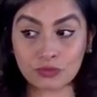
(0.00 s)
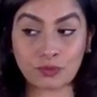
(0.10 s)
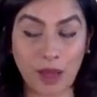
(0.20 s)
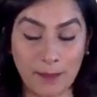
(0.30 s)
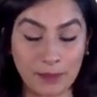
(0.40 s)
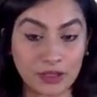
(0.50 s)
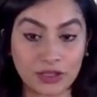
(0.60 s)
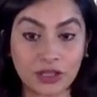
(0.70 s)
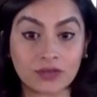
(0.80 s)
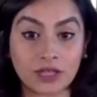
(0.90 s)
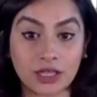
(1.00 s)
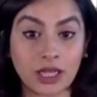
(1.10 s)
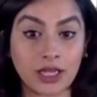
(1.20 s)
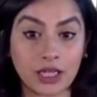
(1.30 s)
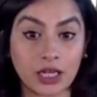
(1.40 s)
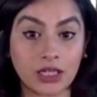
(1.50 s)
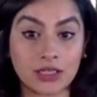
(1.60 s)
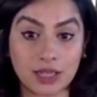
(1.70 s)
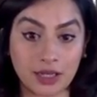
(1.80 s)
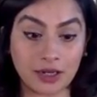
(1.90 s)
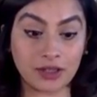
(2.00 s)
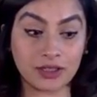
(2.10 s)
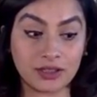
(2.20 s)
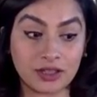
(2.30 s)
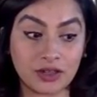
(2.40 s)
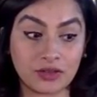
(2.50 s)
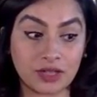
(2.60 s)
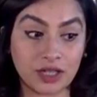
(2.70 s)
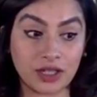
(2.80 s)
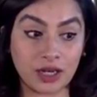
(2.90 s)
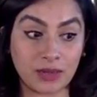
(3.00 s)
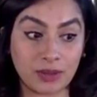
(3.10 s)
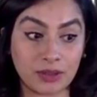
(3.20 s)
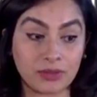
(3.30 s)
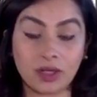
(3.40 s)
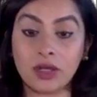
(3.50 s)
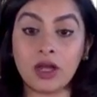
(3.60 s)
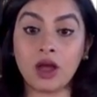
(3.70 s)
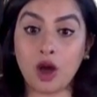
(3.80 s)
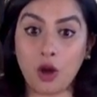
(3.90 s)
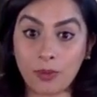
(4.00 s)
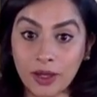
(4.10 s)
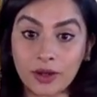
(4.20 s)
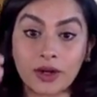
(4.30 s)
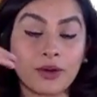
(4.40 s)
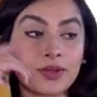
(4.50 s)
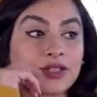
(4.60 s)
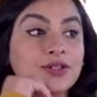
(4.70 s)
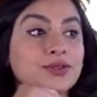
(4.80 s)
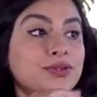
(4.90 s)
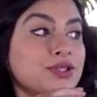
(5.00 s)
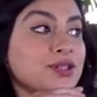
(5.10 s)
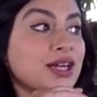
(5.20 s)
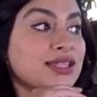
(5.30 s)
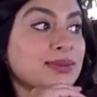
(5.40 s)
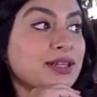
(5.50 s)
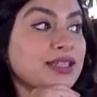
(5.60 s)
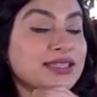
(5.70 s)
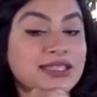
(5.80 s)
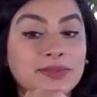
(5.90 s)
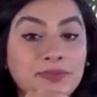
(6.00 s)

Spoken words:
pamper yourself, get that haircut, take care of yourself, get your eyebrow. What? Oh my god, I wanted to talk to you guys about this.